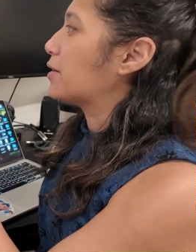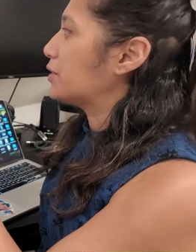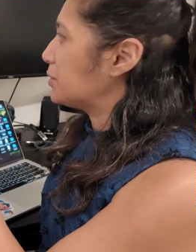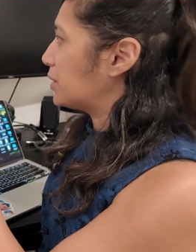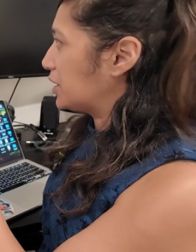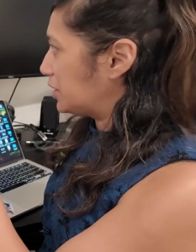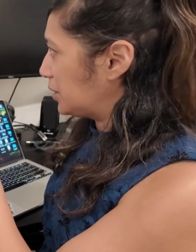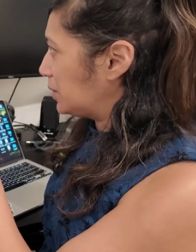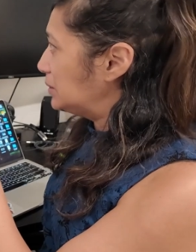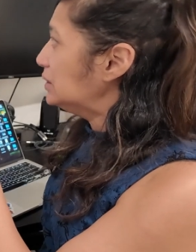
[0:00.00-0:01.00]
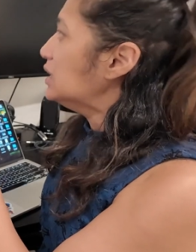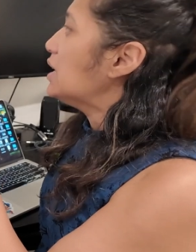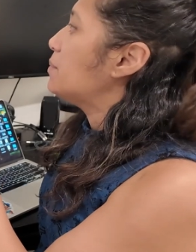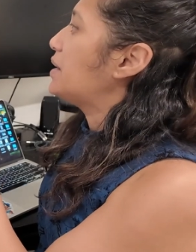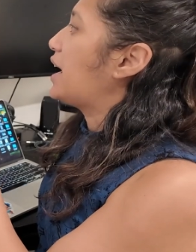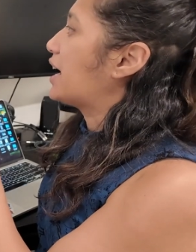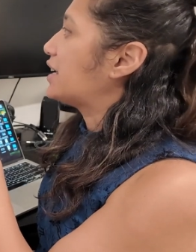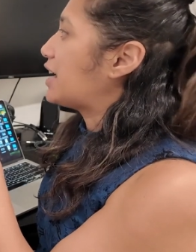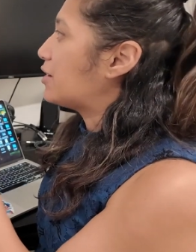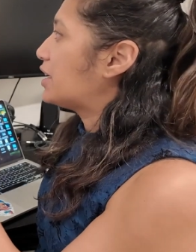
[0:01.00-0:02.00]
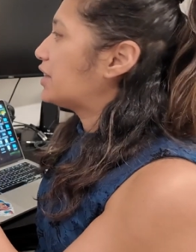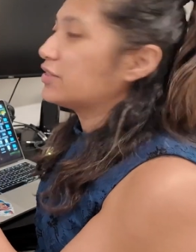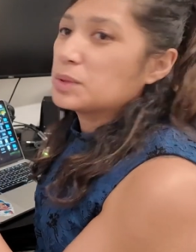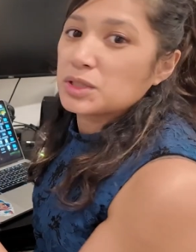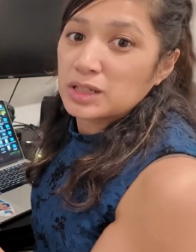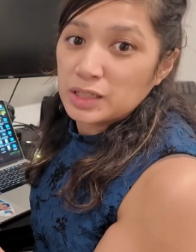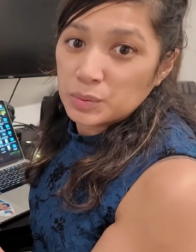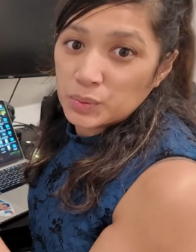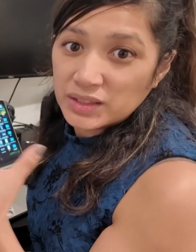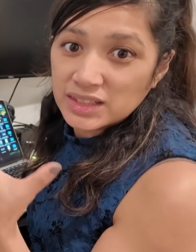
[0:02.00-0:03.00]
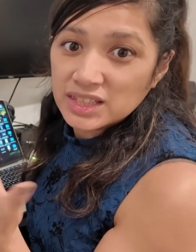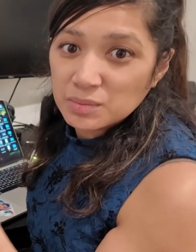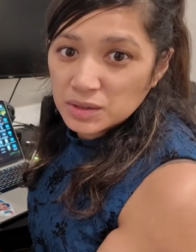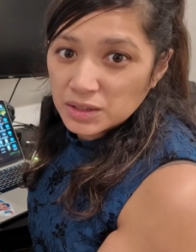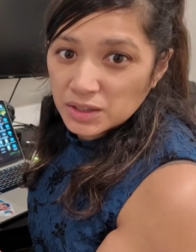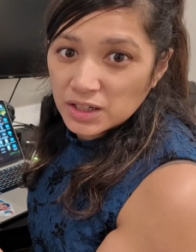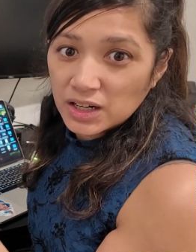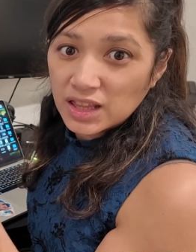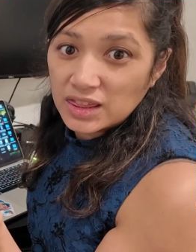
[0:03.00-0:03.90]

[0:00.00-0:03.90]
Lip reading: out what you want to do. But I now have a bunch of clips with similar